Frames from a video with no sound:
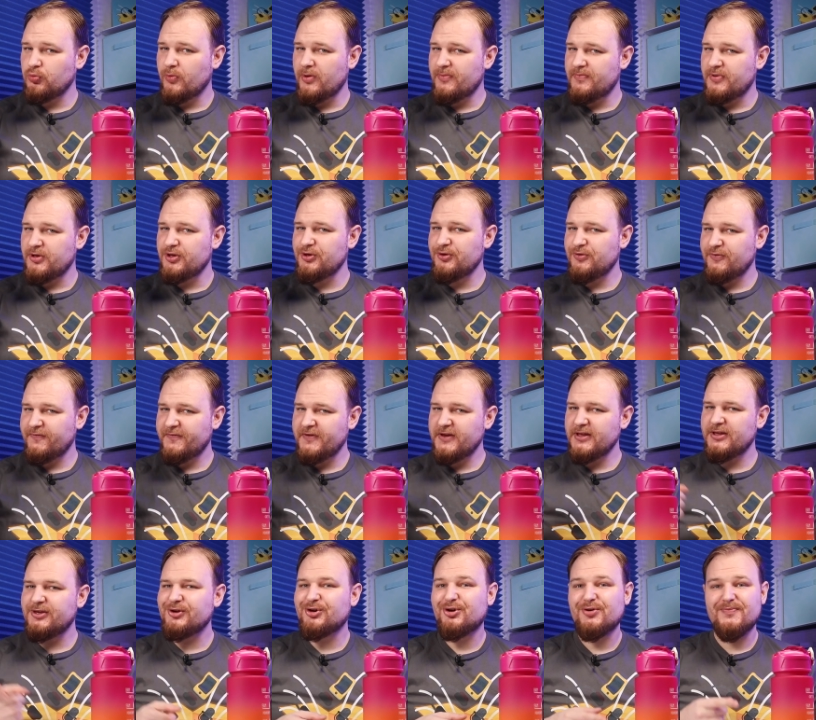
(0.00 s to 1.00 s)
Will be new
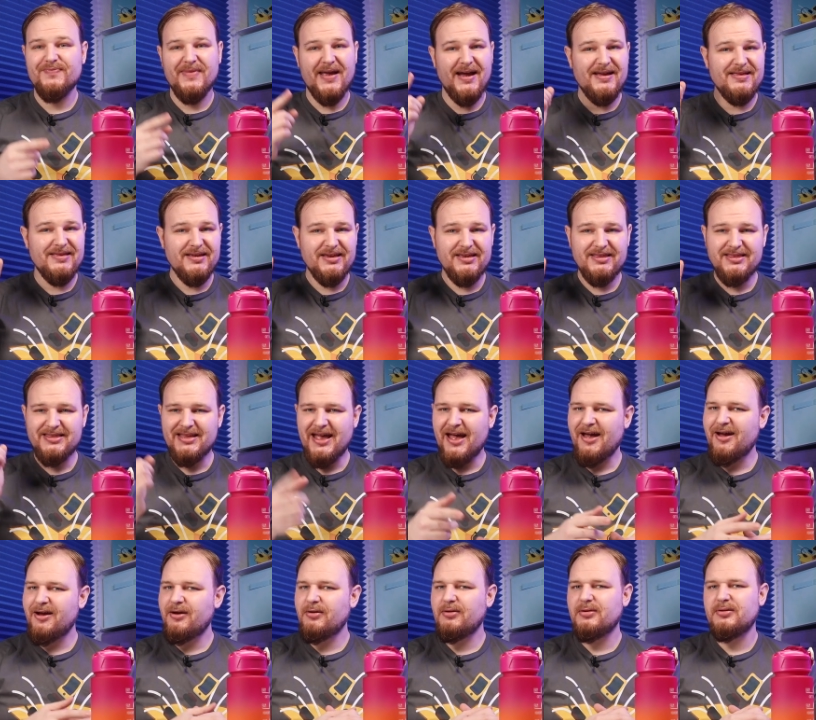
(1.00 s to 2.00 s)
video, and in
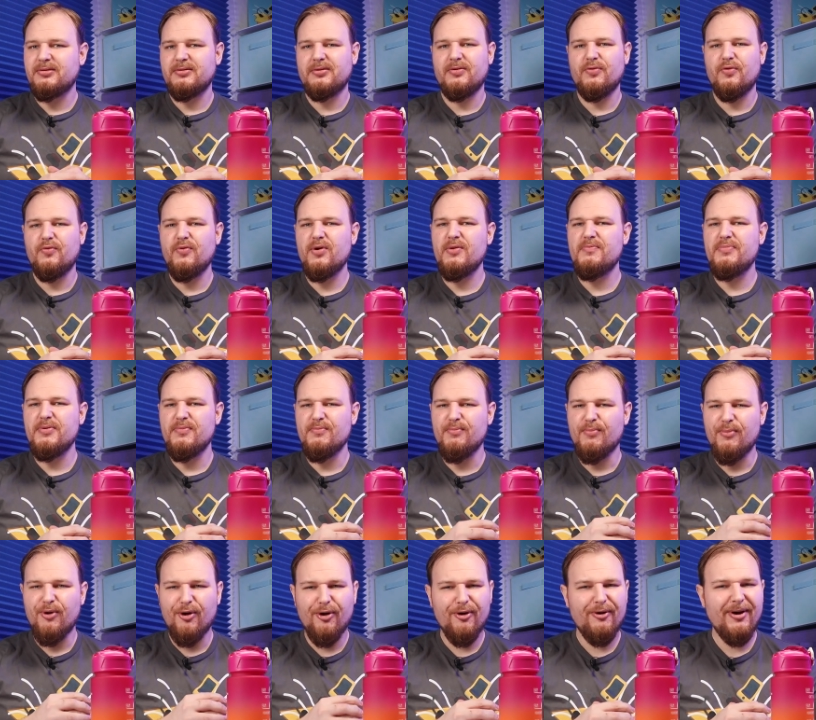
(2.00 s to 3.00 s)
there will be
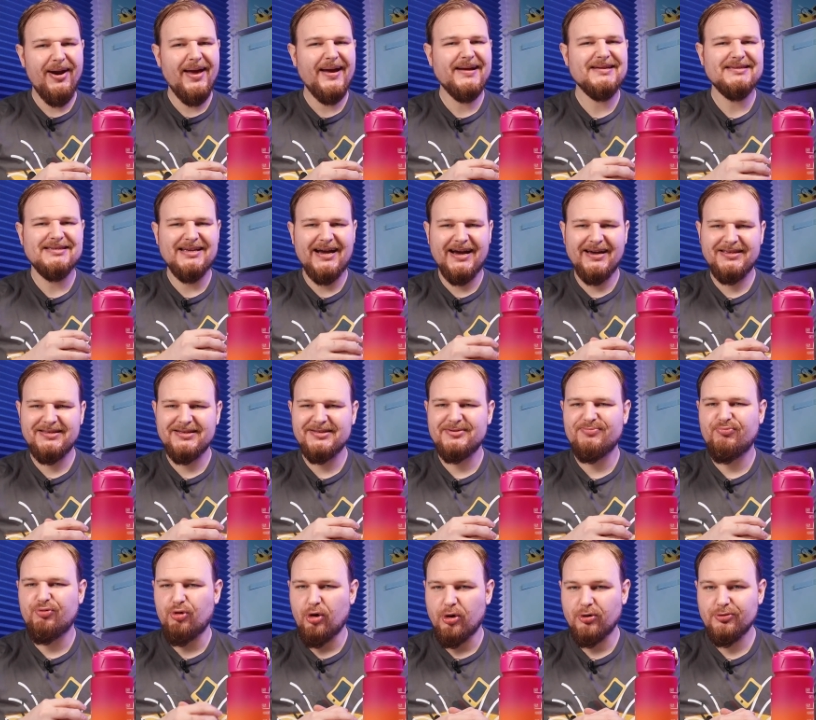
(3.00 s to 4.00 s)
more
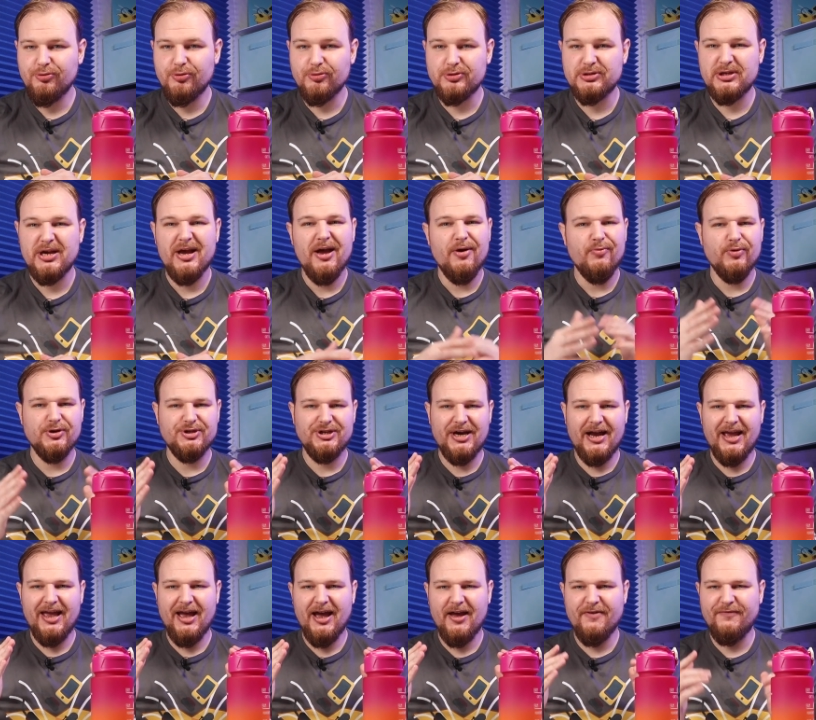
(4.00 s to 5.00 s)
excited products which
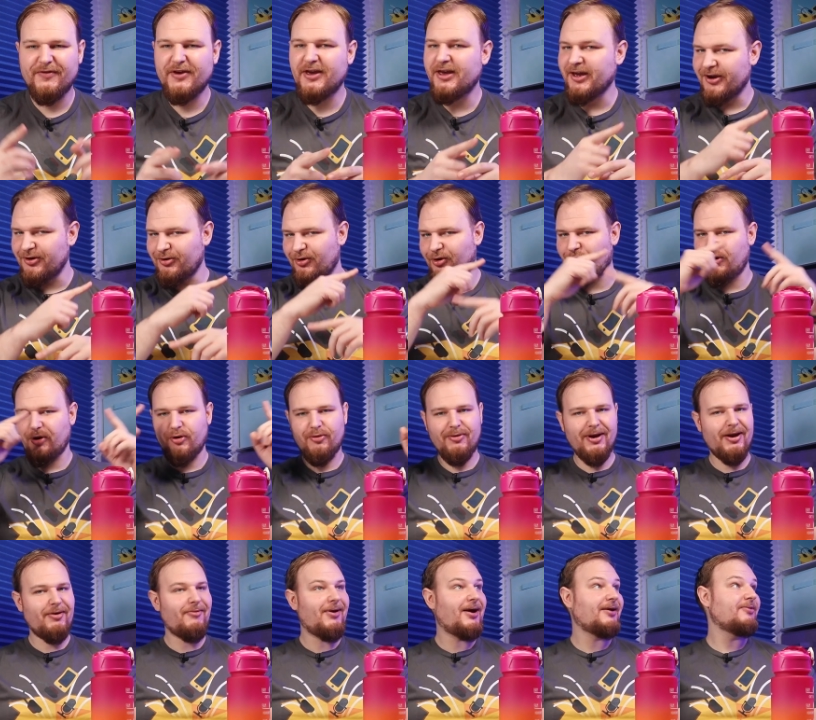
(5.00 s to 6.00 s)
I have here all
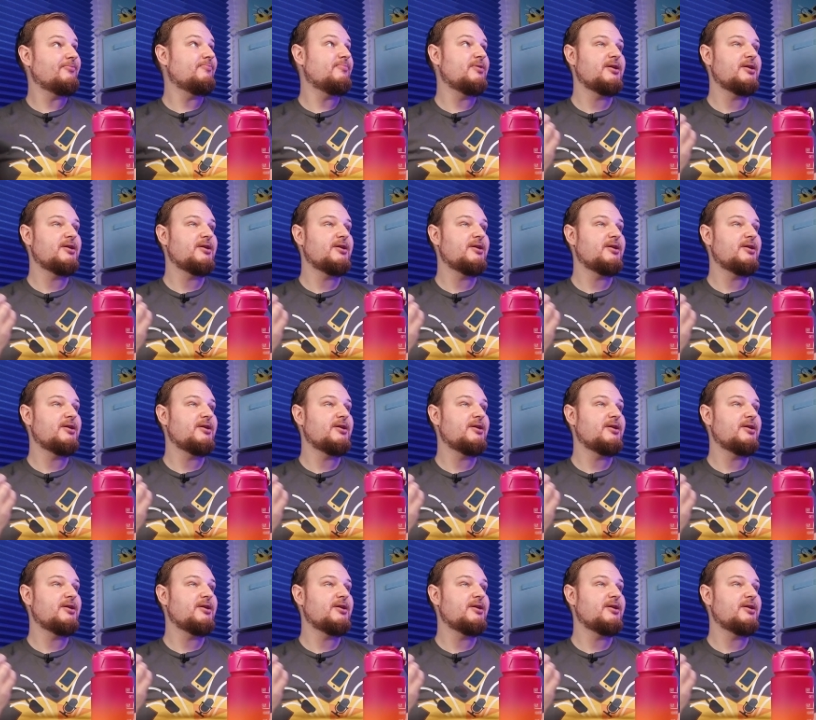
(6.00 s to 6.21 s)
around